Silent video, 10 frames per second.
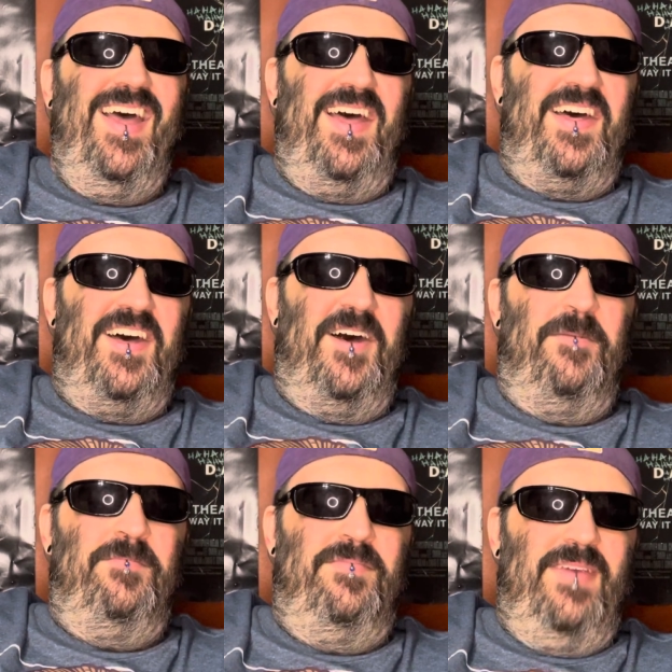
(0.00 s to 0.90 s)

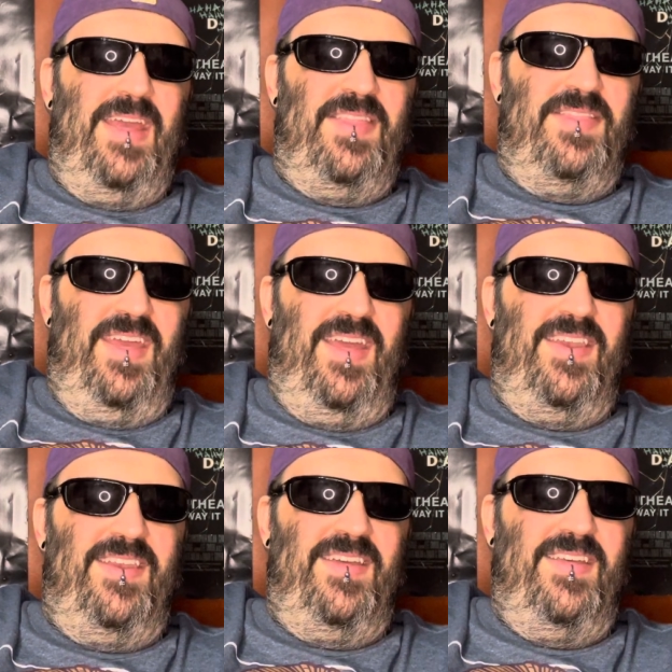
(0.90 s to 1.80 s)
And
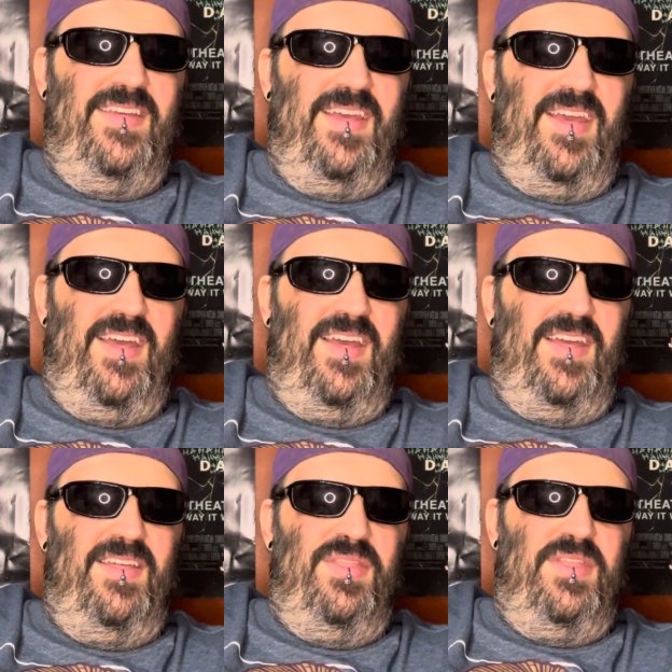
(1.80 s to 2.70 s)
then
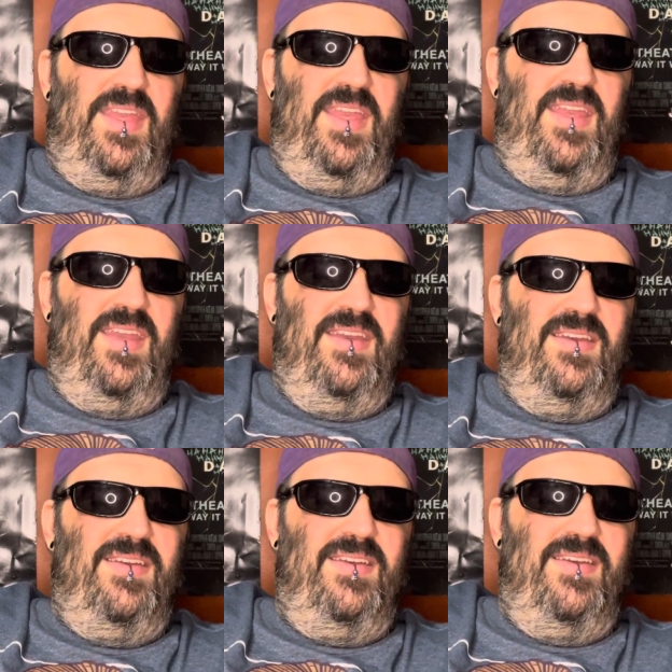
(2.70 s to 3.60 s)
the
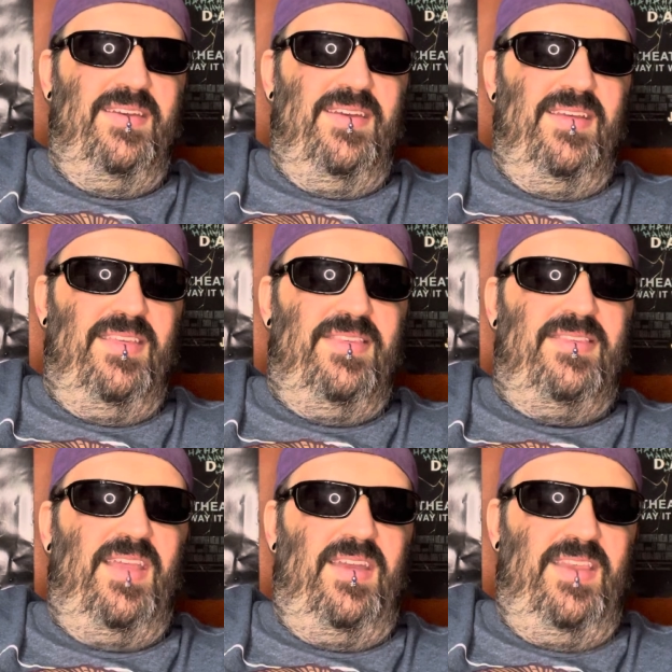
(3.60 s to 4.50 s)

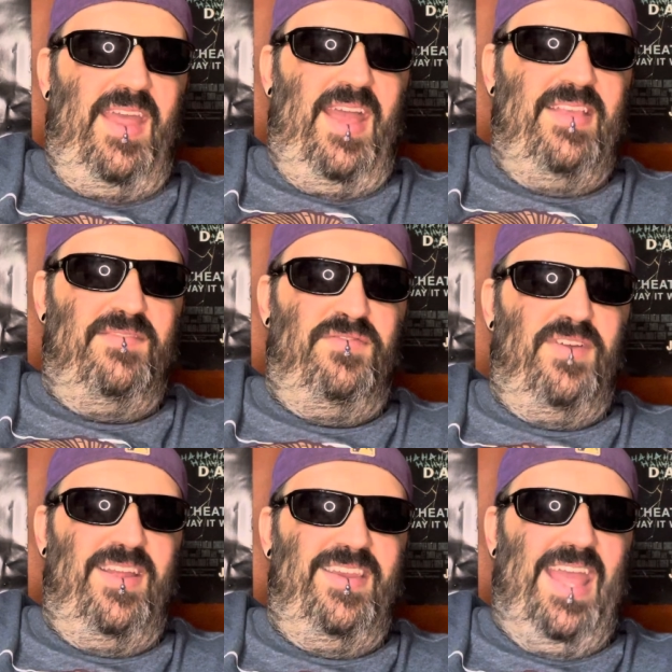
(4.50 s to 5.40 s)
son has a
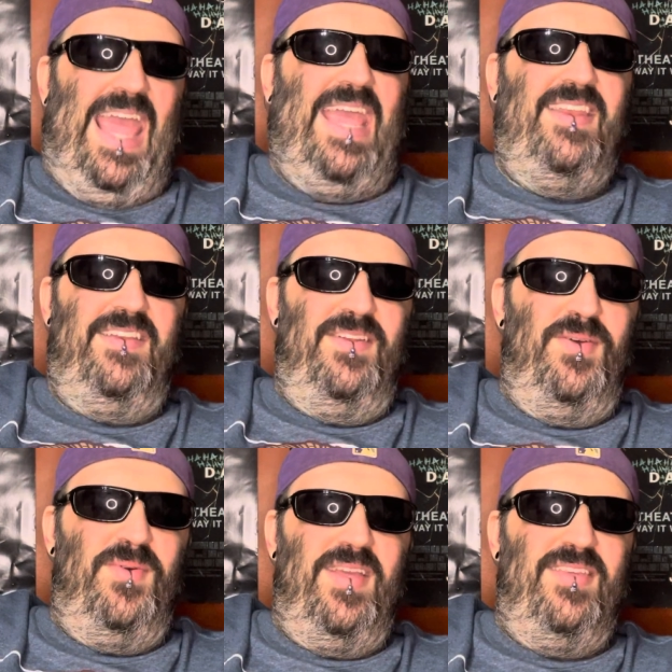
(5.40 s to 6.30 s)
friend, Aiden,
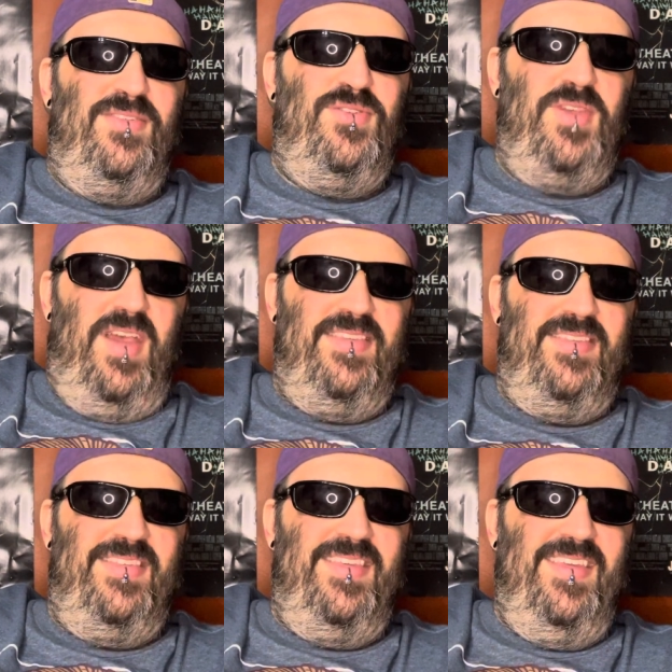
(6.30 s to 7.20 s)
who is
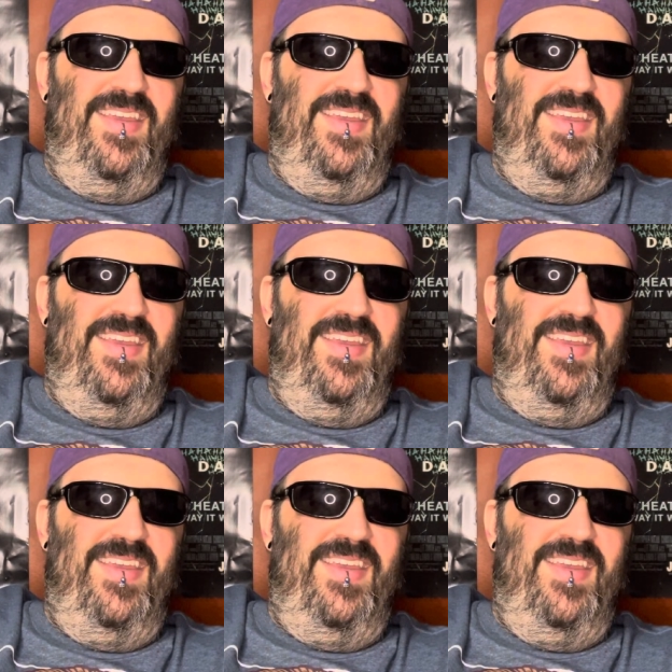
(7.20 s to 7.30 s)
just.